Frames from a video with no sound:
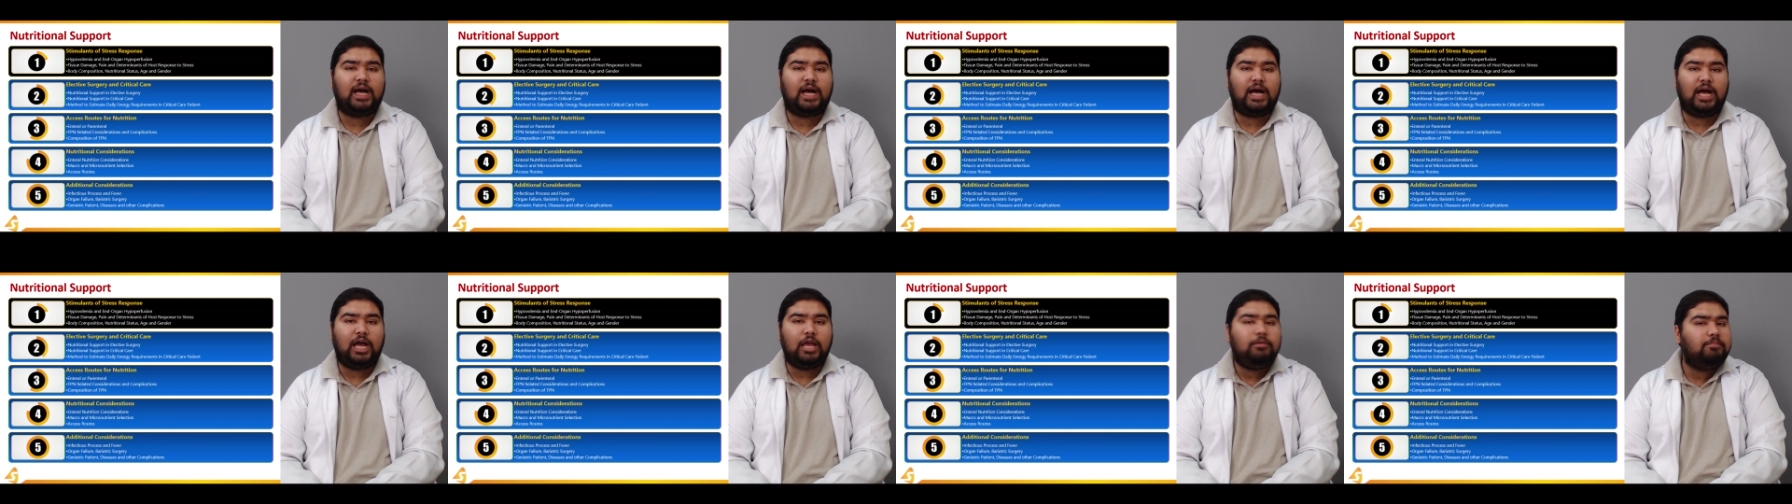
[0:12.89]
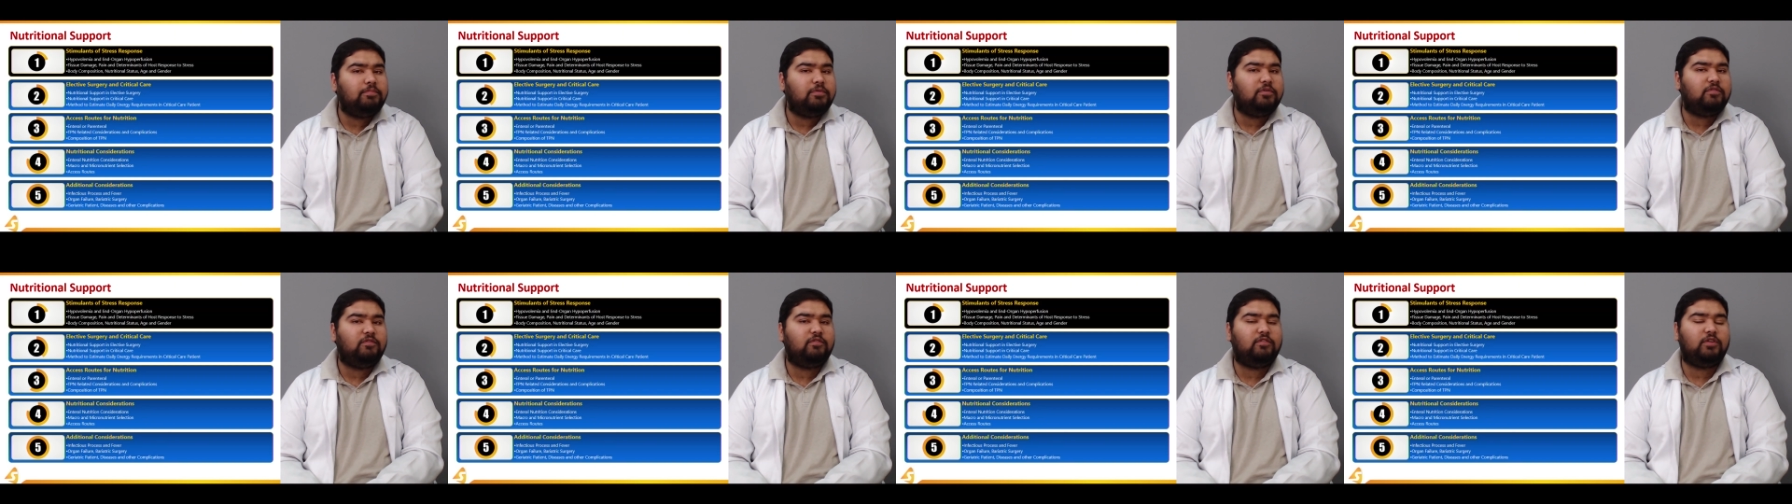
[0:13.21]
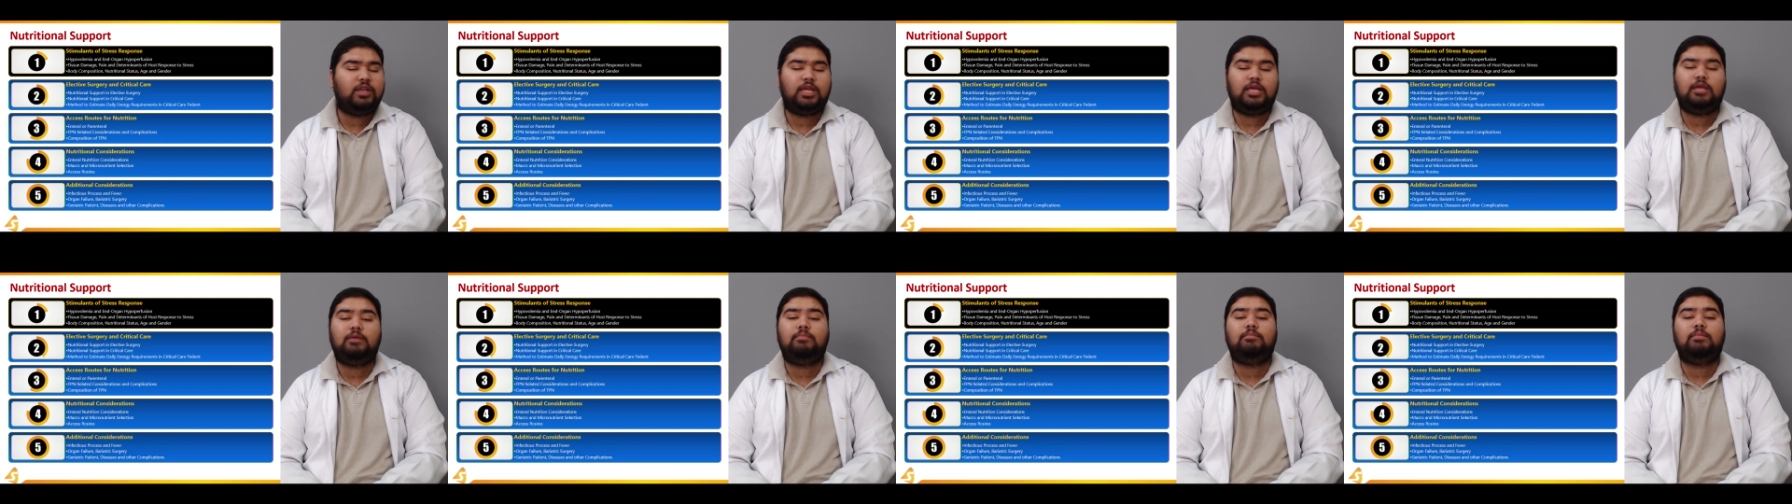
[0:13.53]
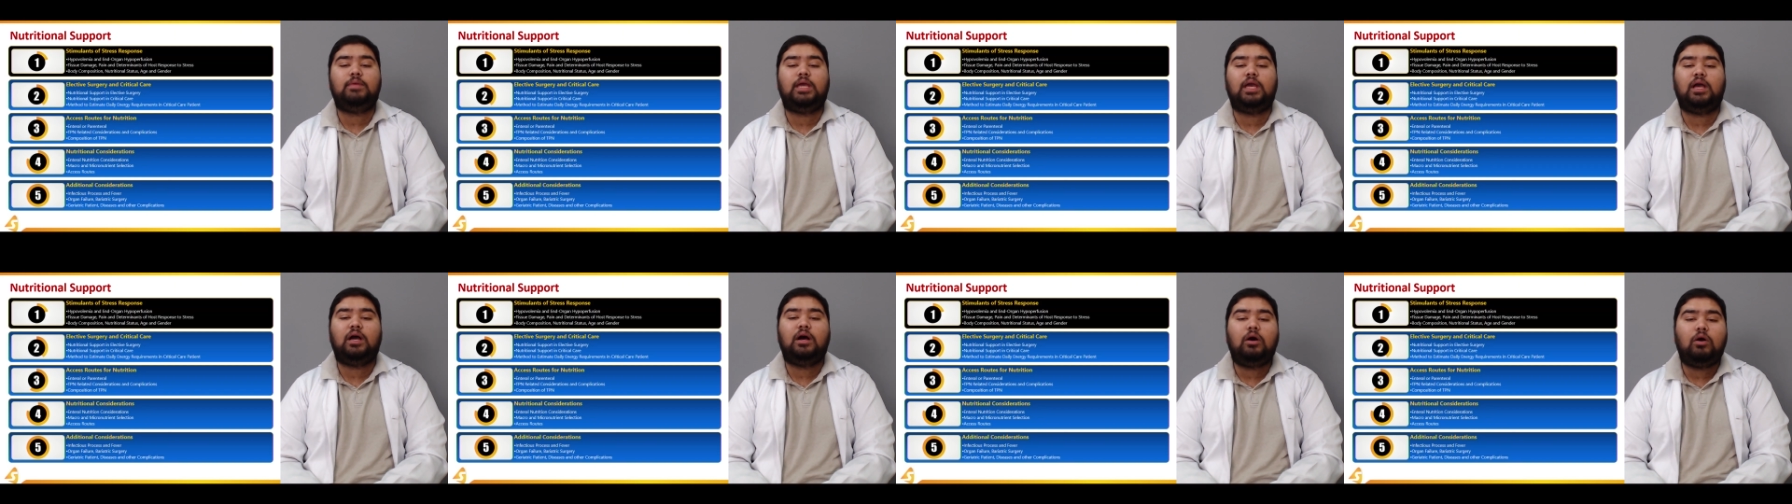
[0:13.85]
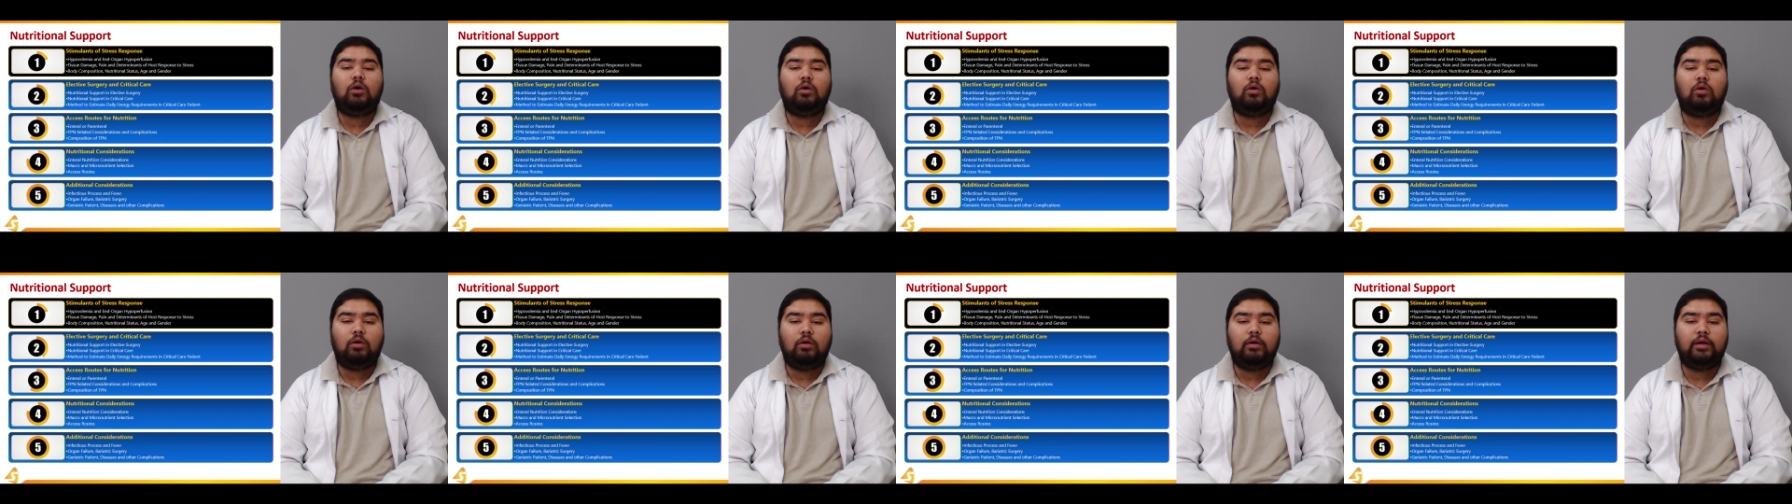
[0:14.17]
hypovolemia
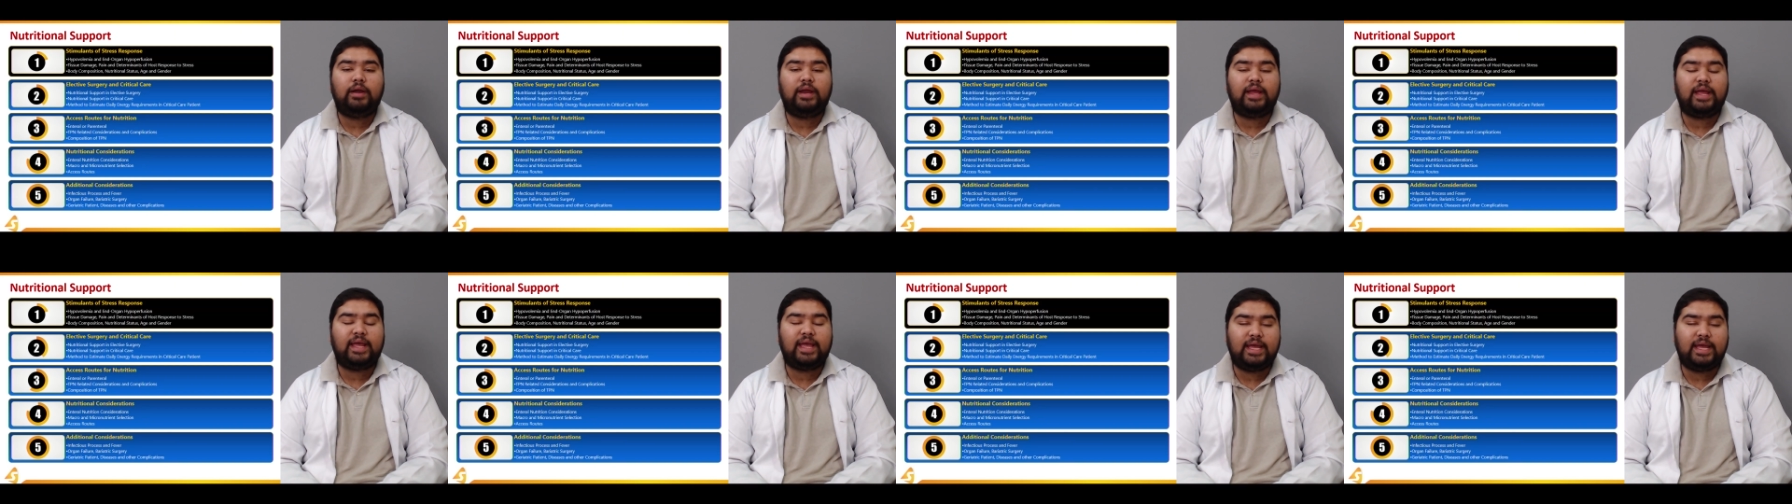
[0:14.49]
or